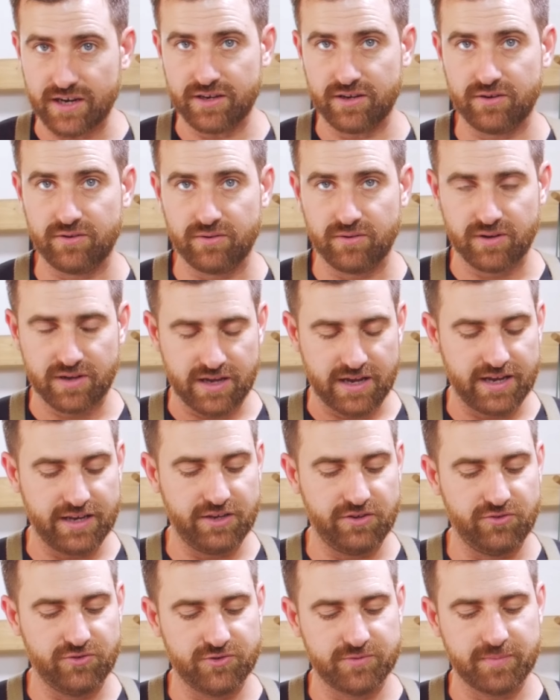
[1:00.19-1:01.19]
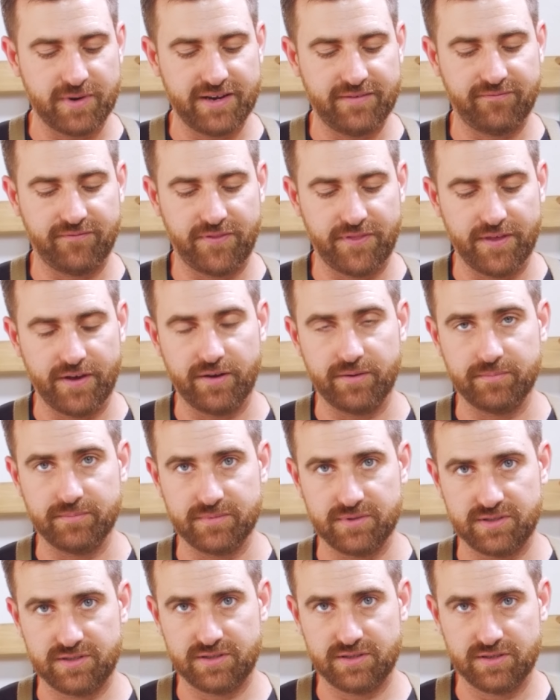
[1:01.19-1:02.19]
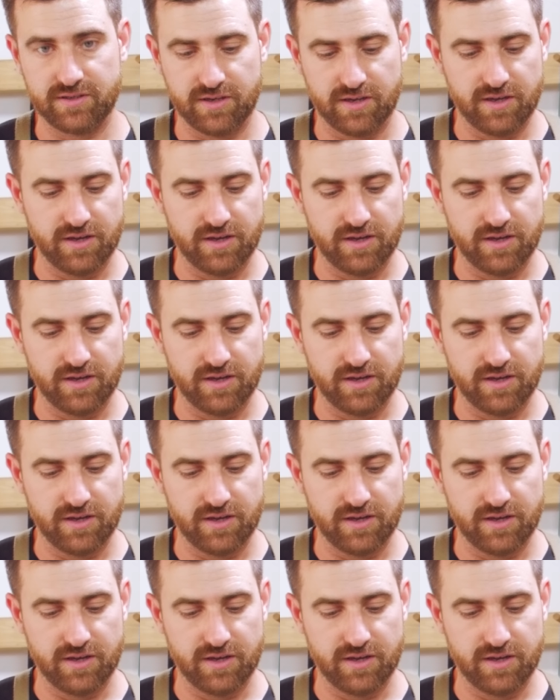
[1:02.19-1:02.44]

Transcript: I do, I use my thumbs.